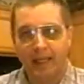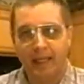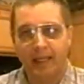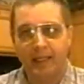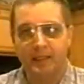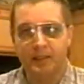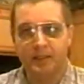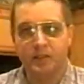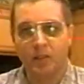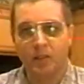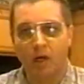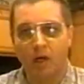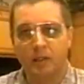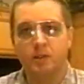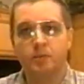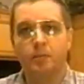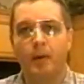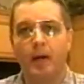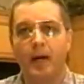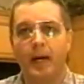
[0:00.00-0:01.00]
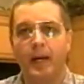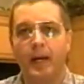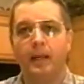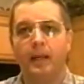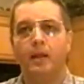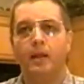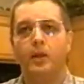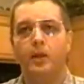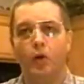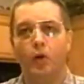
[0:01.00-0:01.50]
is caused by
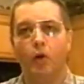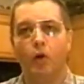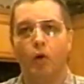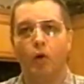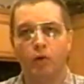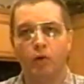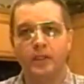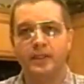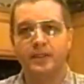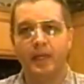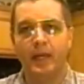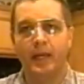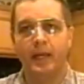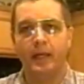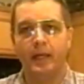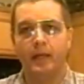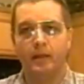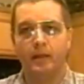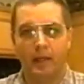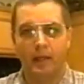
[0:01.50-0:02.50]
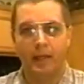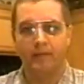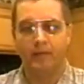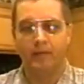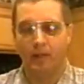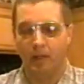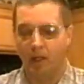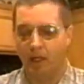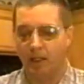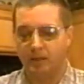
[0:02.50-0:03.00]
your holding tank
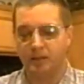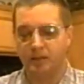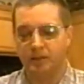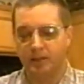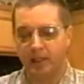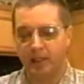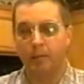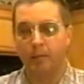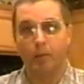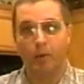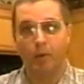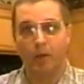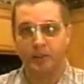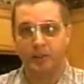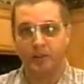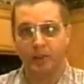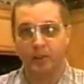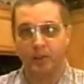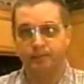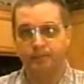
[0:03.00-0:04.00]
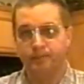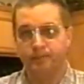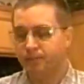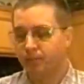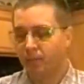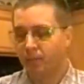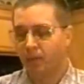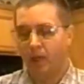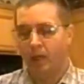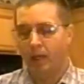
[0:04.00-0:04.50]
having lost its air pressure.
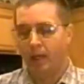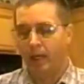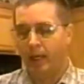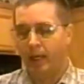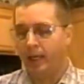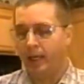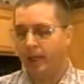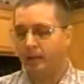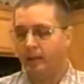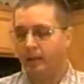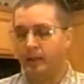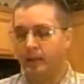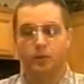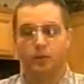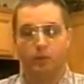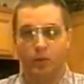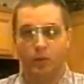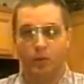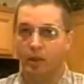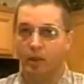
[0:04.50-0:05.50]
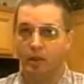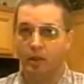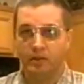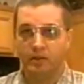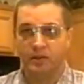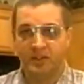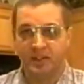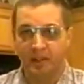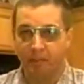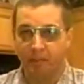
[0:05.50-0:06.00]
And it's a real
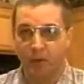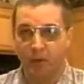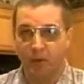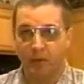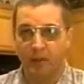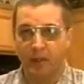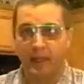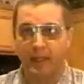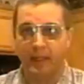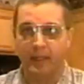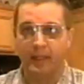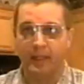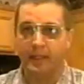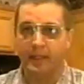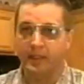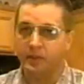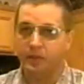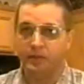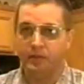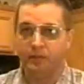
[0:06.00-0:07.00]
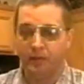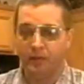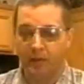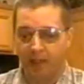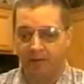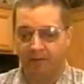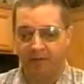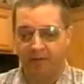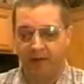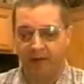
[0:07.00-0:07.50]
simple and easy
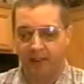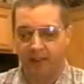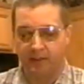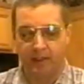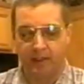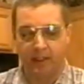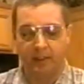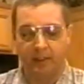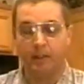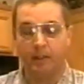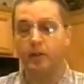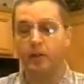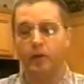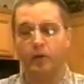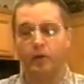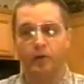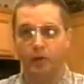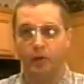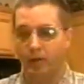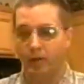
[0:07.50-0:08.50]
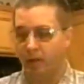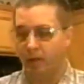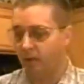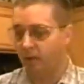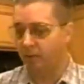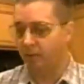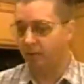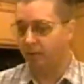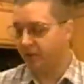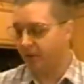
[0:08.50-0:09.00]
fix, and you can do it at
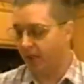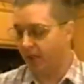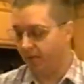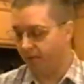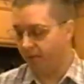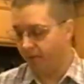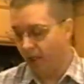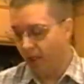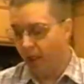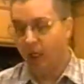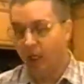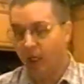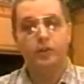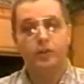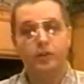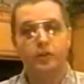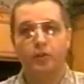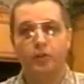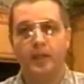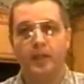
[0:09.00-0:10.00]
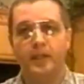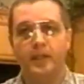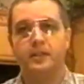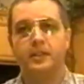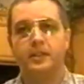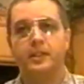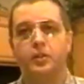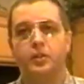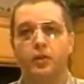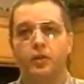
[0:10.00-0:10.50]
home yourself. Two
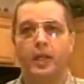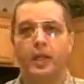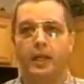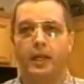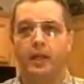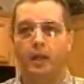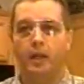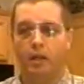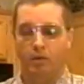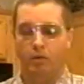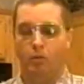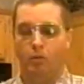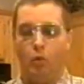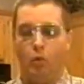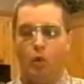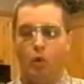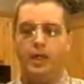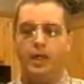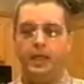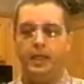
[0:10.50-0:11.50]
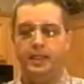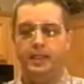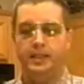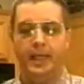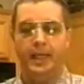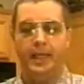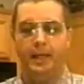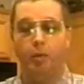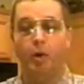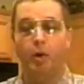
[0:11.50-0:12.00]
things that you'll need. One
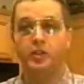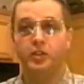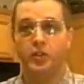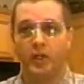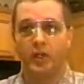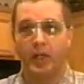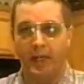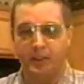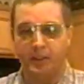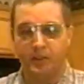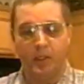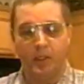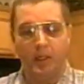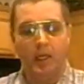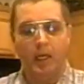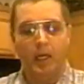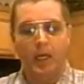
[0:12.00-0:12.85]
is a pressure gauge.